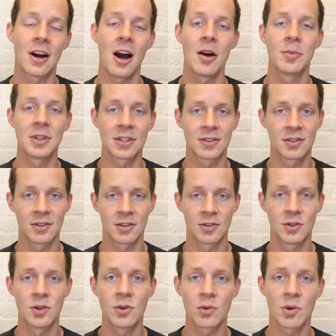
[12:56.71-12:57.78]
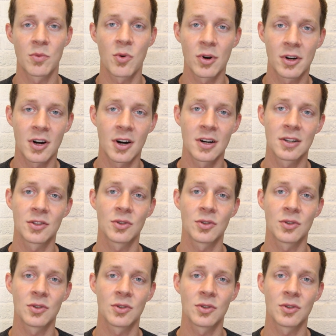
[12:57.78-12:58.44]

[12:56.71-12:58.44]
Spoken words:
comments to your report card.